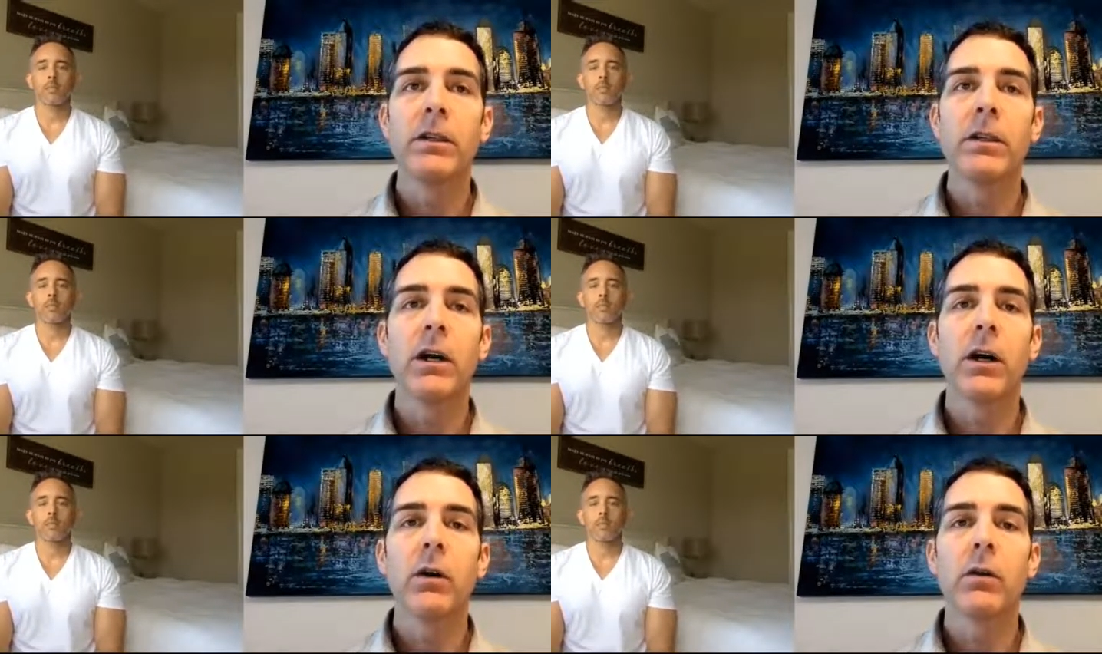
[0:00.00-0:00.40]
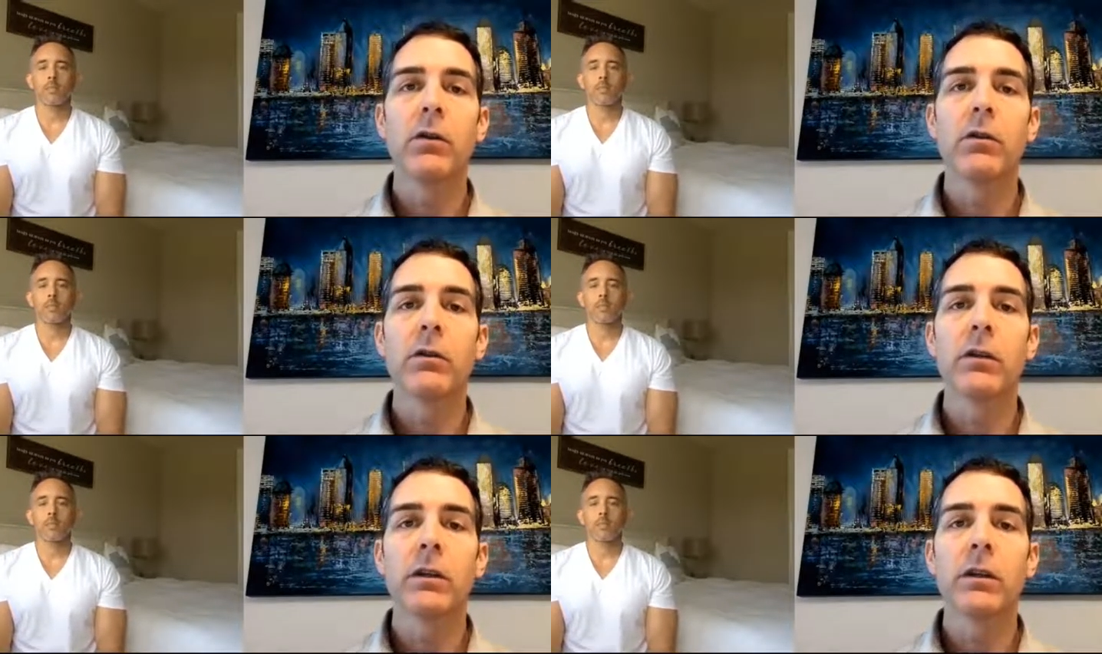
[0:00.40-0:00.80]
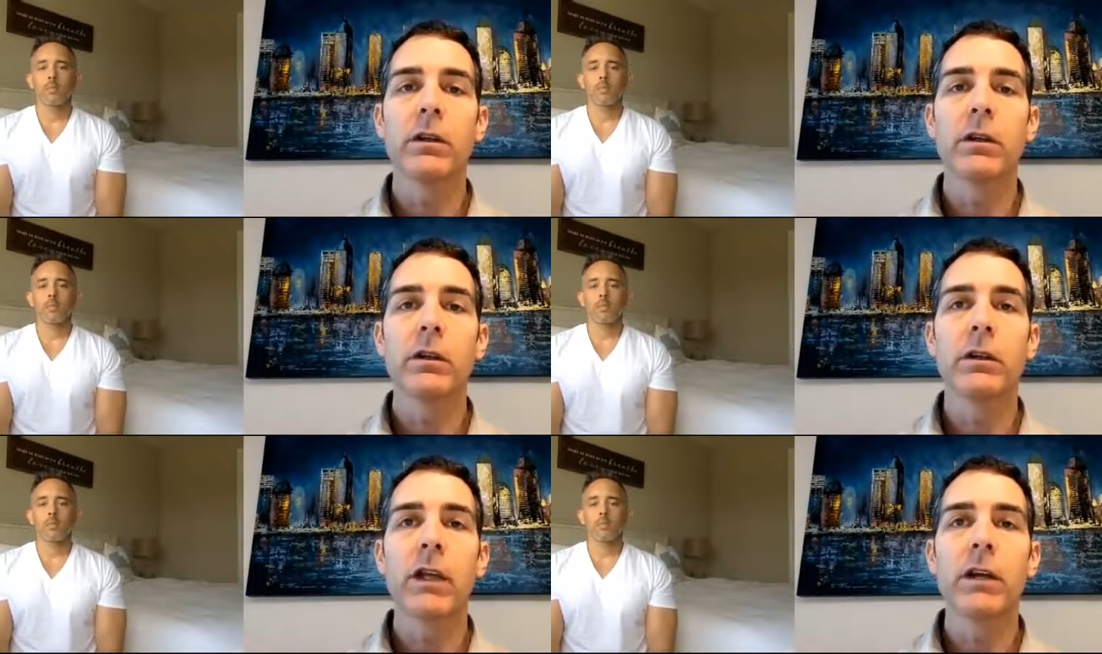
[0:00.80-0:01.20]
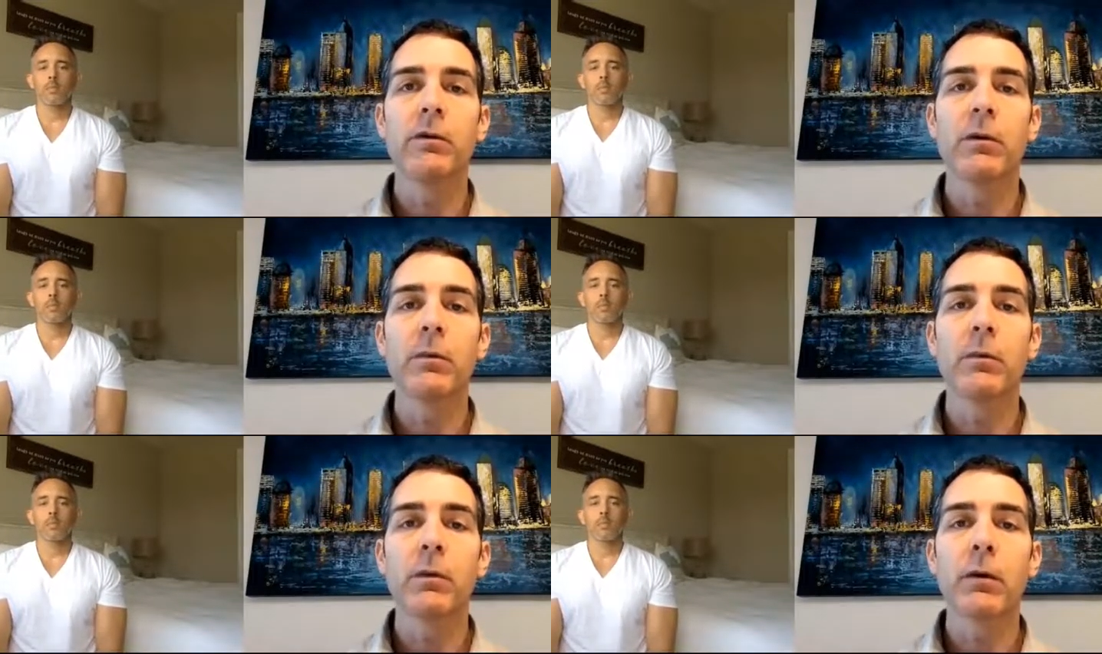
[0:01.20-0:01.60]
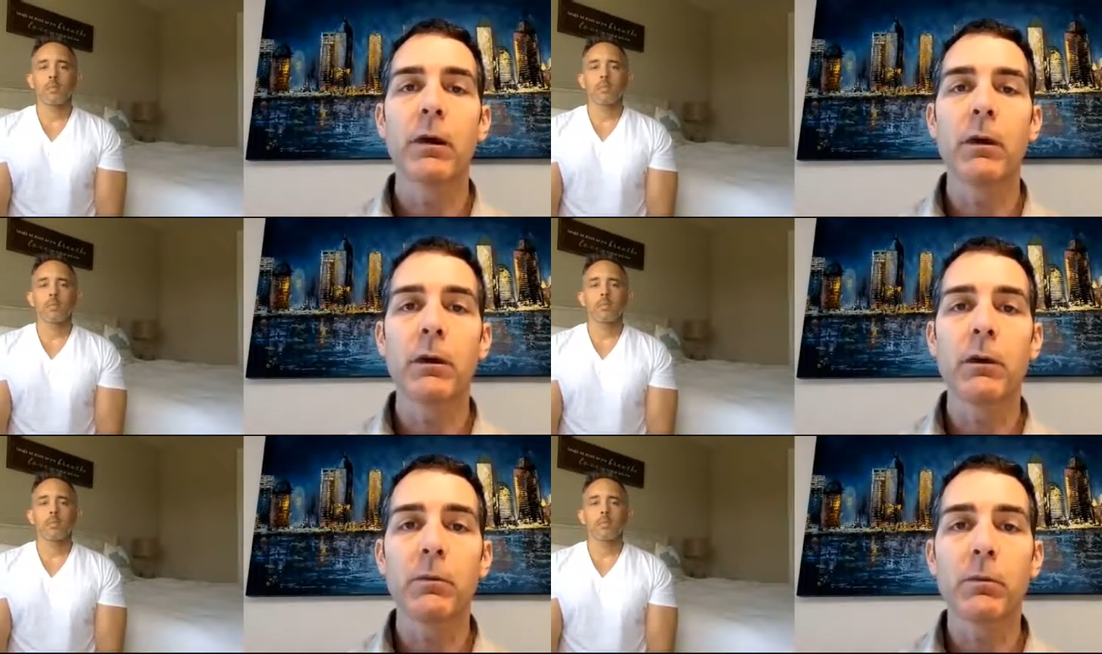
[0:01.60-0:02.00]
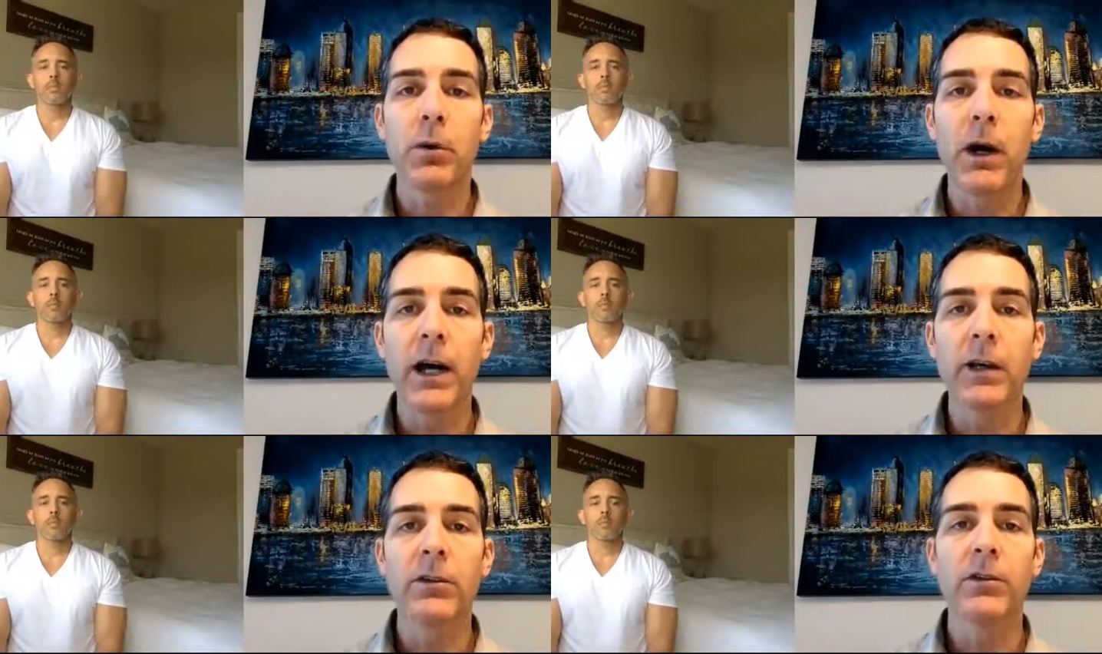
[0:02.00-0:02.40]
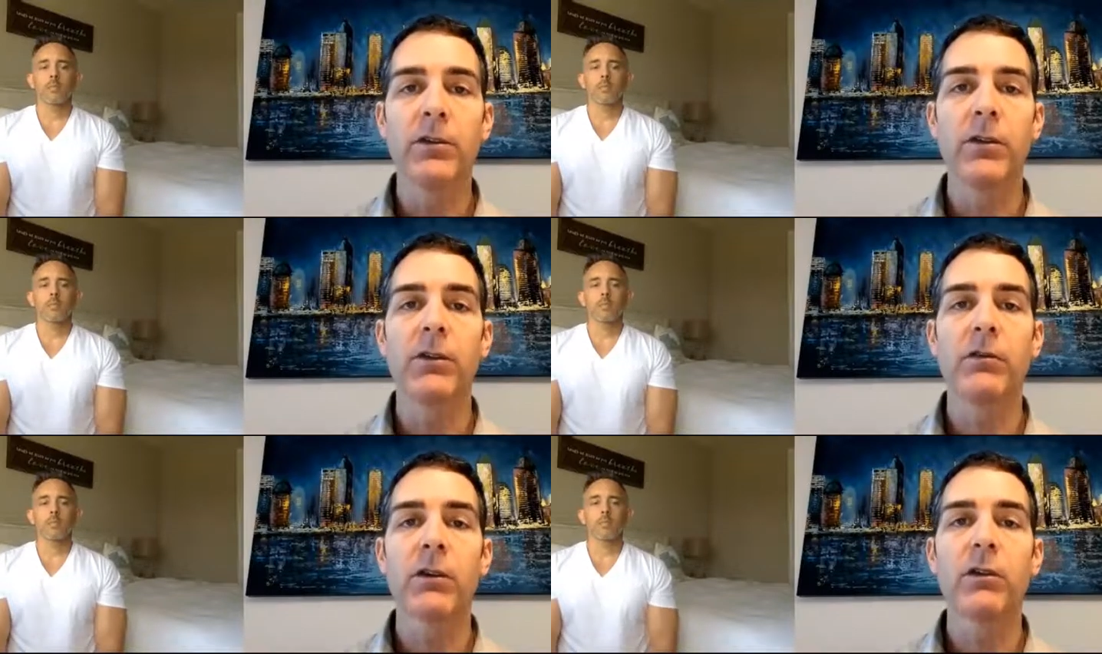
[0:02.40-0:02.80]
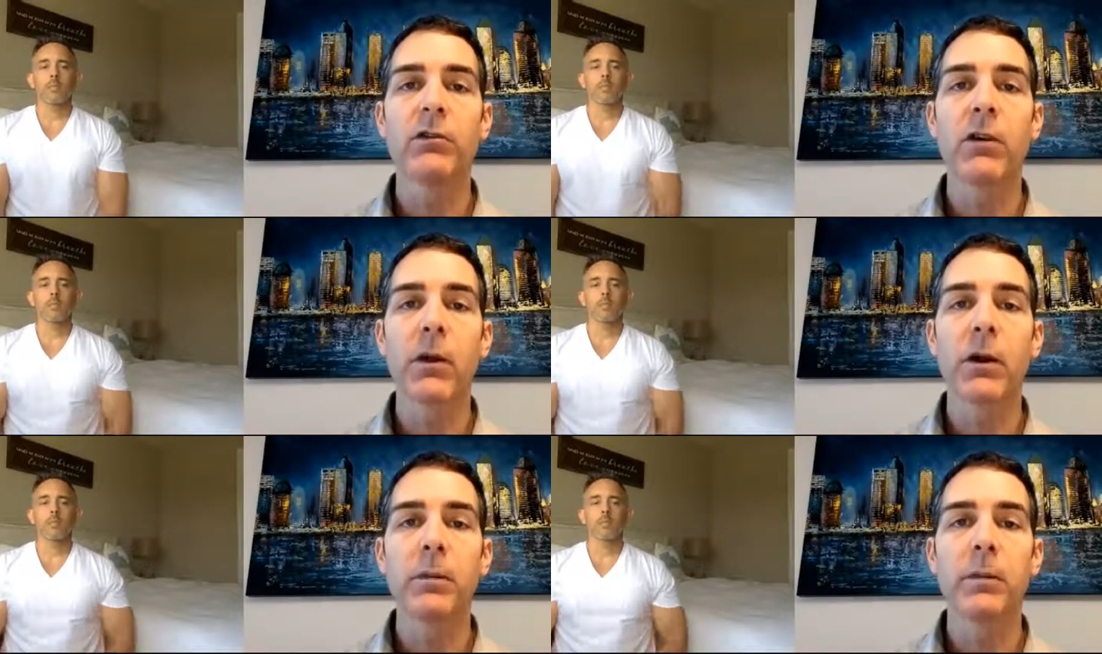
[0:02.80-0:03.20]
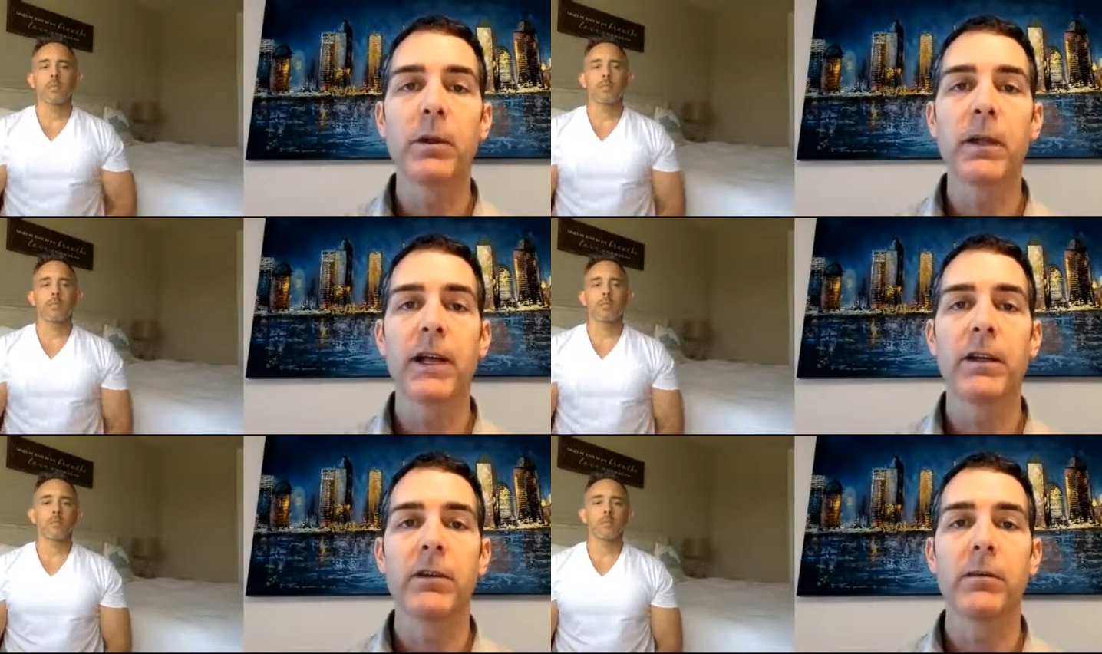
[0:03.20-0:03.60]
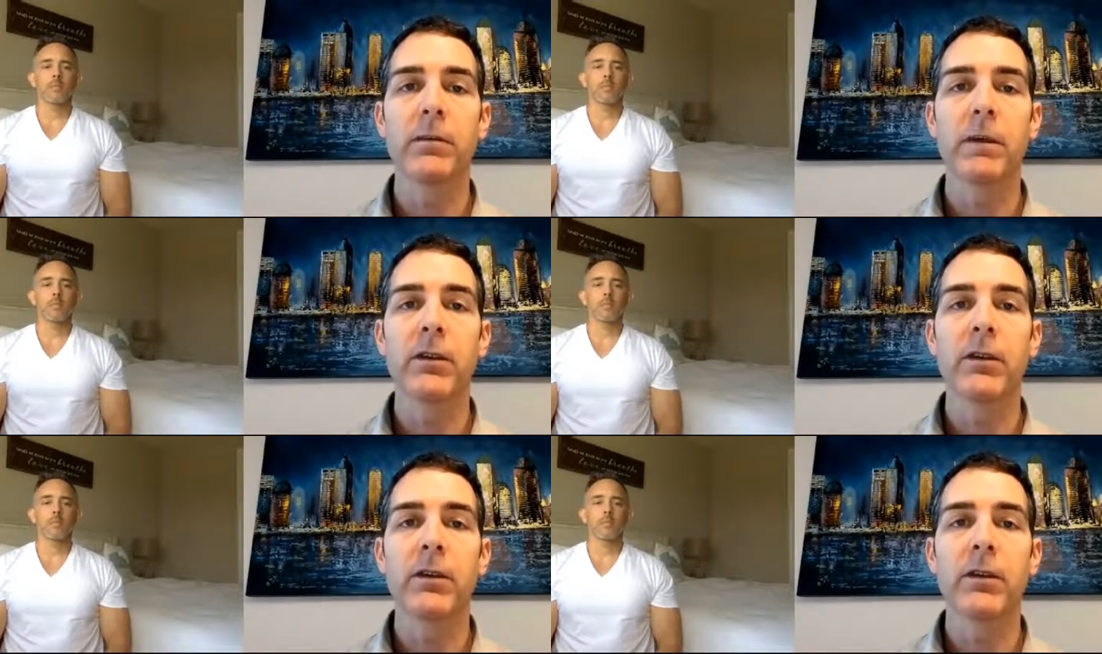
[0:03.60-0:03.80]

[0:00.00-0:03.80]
Speaker 1: you know different processes for growing plants?